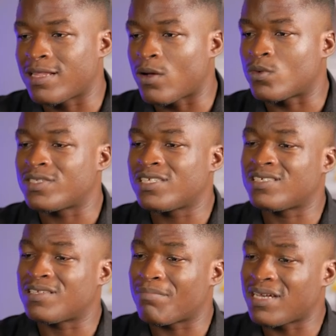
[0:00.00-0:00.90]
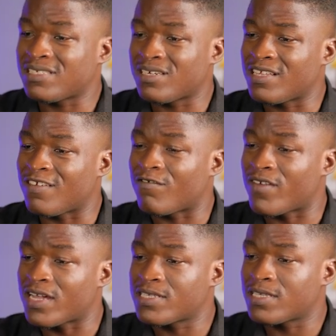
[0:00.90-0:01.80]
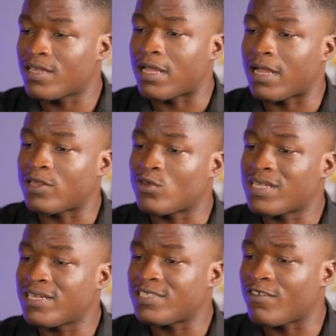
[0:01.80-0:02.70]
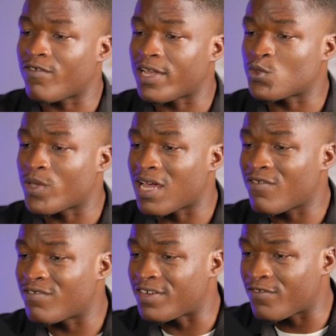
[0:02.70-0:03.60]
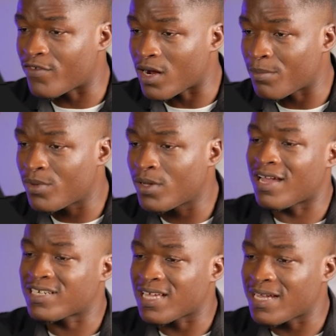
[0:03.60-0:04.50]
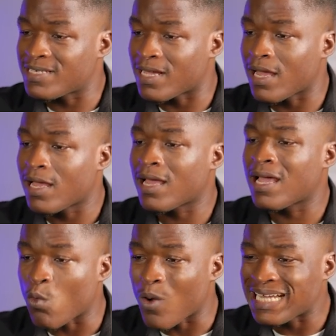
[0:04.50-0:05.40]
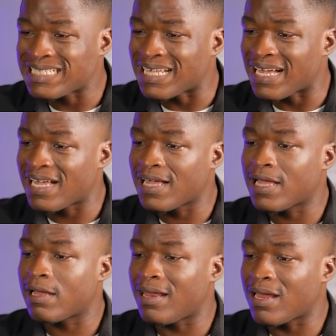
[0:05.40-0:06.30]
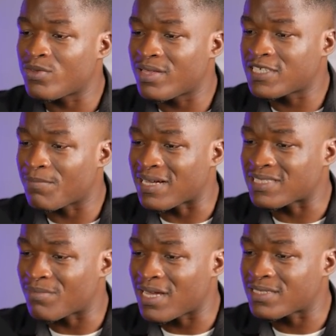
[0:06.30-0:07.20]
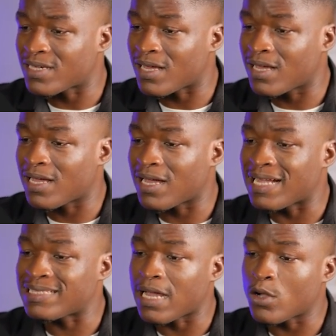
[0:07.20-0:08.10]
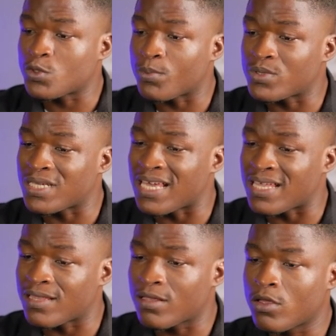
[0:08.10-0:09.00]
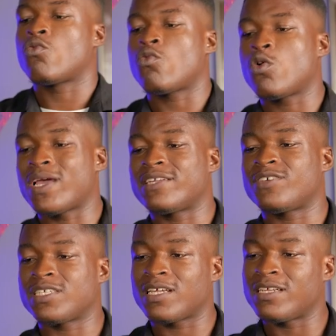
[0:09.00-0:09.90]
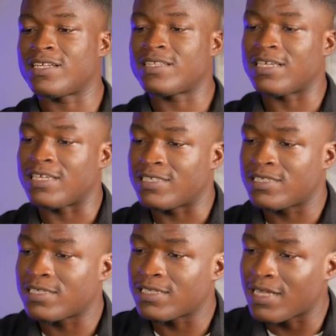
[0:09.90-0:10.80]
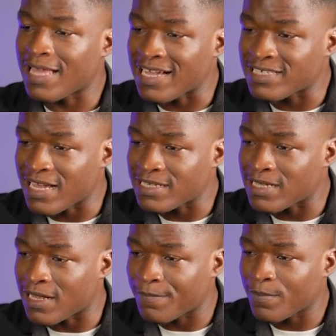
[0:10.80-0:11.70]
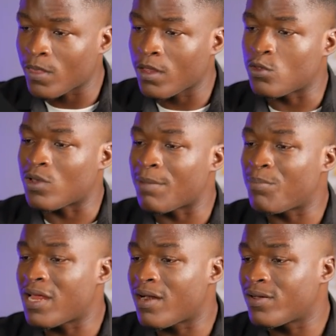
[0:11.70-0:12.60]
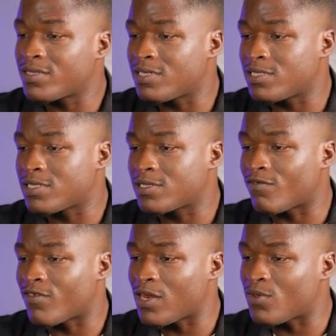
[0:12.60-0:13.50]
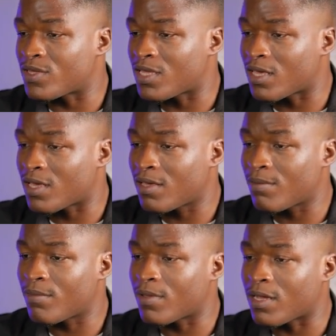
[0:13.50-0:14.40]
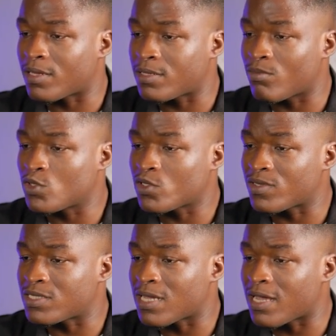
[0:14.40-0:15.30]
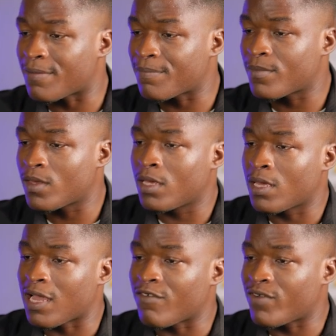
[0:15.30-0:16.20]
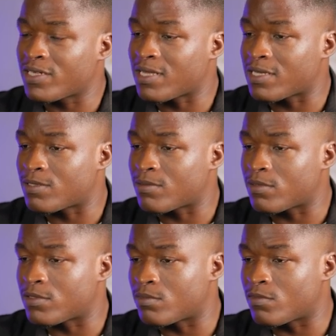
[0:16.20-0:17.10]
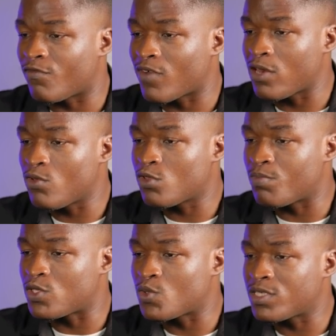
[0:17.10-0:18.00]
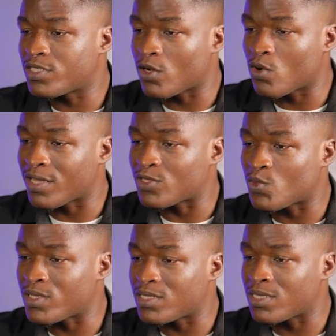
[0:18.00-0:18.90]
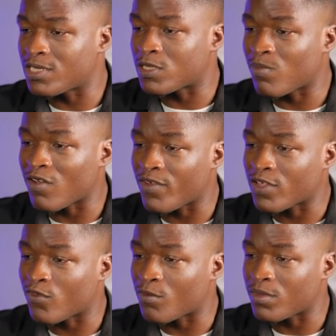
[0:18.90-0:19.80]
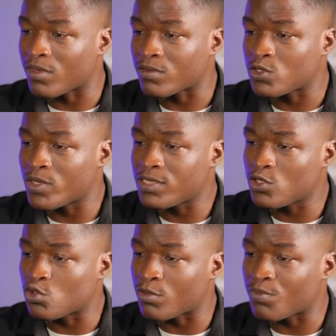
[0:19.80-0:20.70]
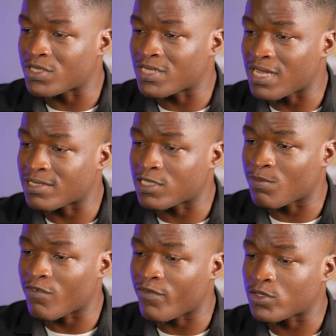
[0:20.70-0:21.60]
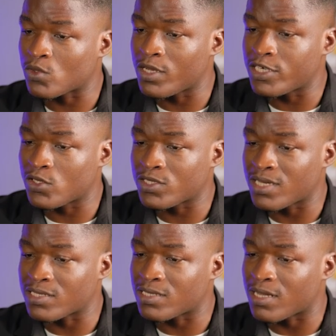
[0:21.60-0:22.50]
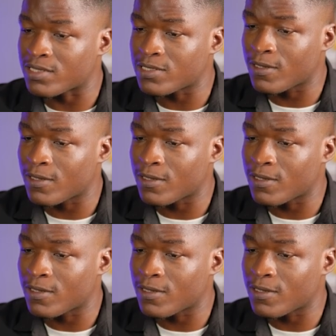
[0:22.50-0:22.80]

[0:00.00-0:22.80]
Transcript: Now, this is the mastering effect. And under this effect, we have reverb, exciter, widener, loudness maximizer, and output gain. What we're interested in is exciter. You can play around these values here, and most of the time, I find that values between 0 and 20 is perfect for me. 20 to be precise is perfect. So let's just test that.